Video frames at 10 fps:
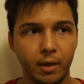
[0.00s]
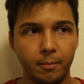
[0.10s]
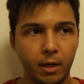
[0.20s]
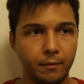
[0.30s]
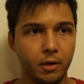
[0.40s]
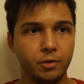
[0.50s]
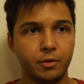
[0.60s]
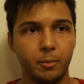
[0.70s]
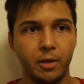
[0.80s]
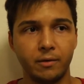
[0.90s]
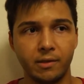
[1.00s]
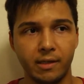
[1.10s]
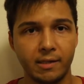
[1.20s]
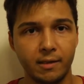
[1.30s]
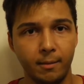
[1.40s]
I'm not even going to try to pronounce his
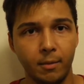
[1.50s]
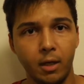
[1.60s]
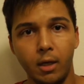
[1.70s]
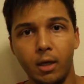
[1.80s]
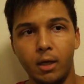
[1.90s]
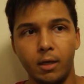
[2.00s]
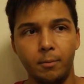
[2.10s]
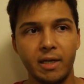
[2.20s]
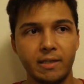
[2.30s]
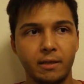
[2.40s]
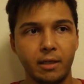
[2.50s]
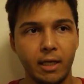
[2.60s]
last name, Basically